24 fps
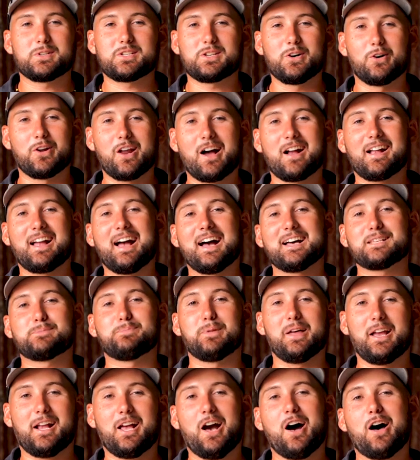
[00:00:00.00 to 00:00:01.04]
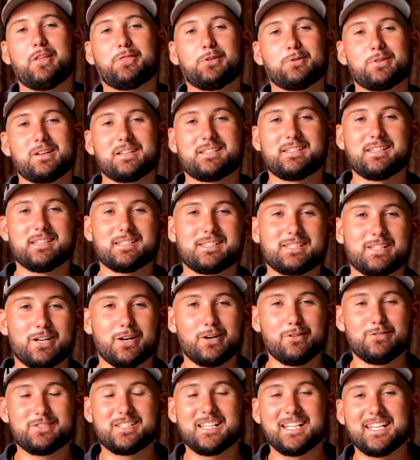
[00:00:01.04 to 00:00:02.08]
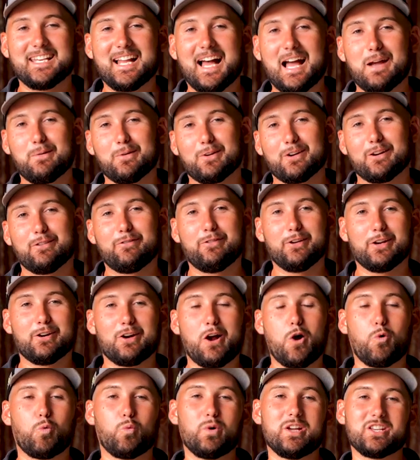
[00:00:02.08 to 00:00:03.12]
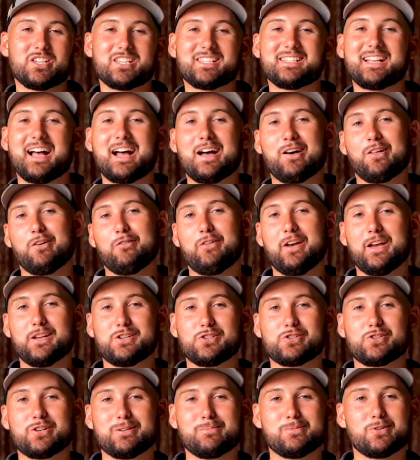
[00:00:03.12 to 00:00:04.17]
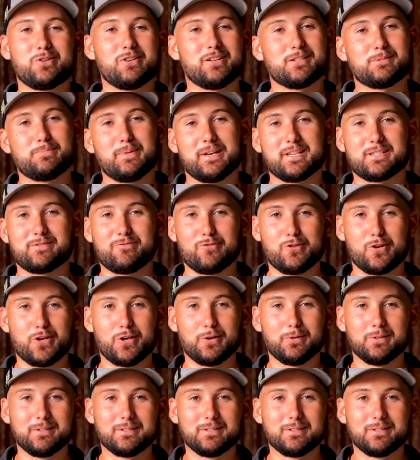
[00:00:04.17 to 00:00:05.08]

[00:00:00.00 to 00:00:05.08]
What's going on guys? Blake Hawthorne, it's his turf. Tonight we're gonna figure out which style of hedge trimmer is best for you.